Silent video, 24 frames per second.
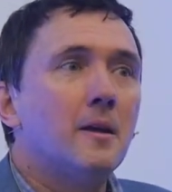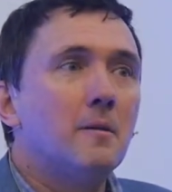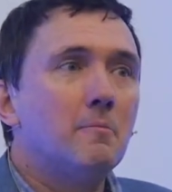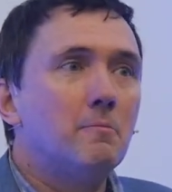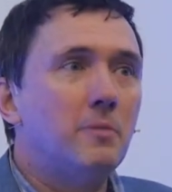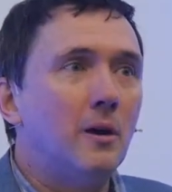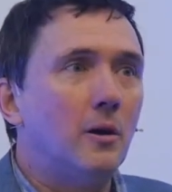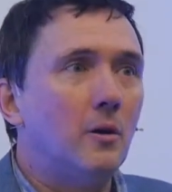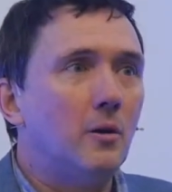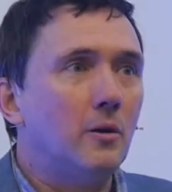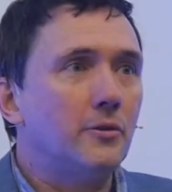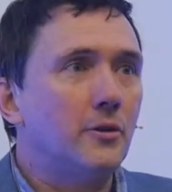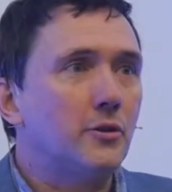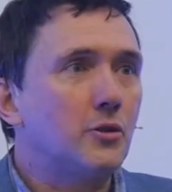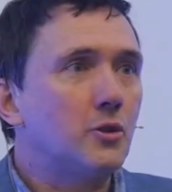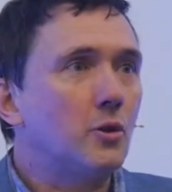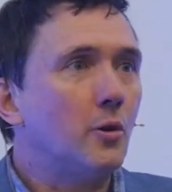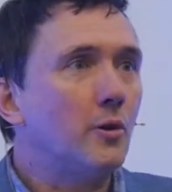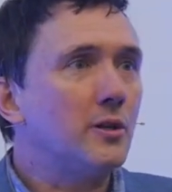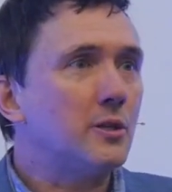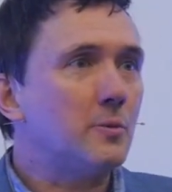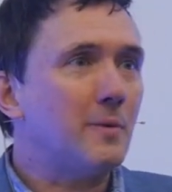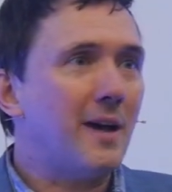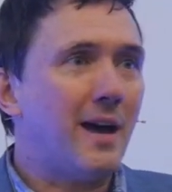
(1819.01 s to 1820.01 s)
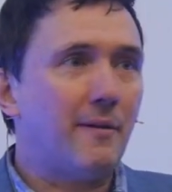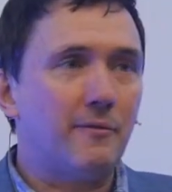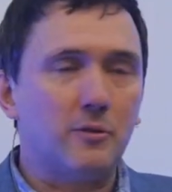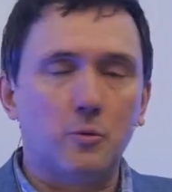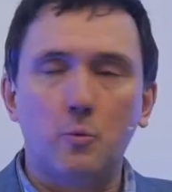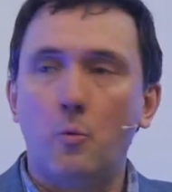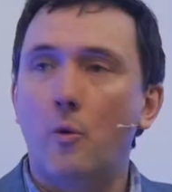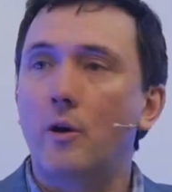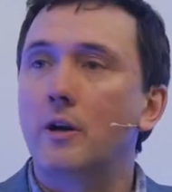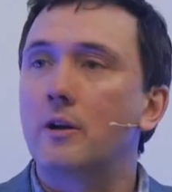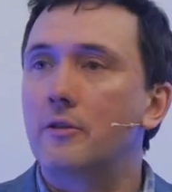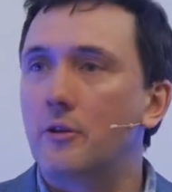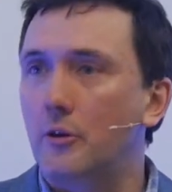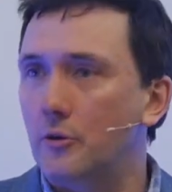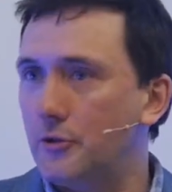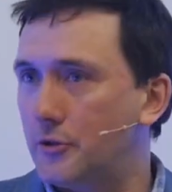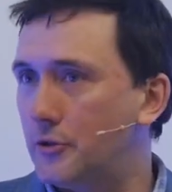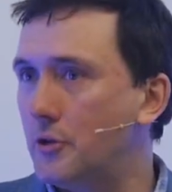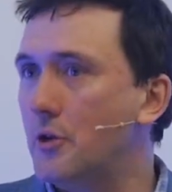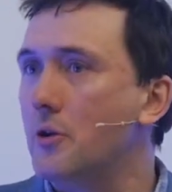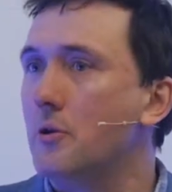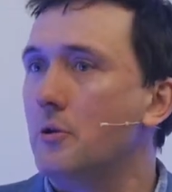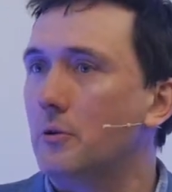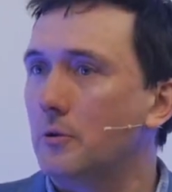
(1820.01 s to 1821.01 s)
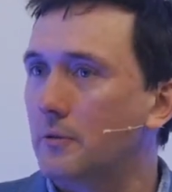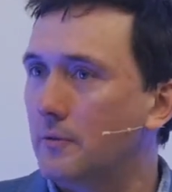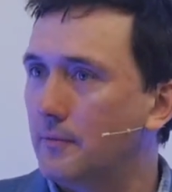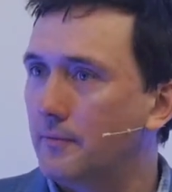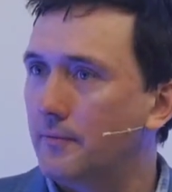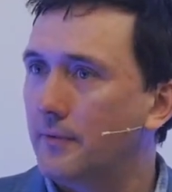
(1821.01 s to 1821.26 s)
But the choice we have is one of those two.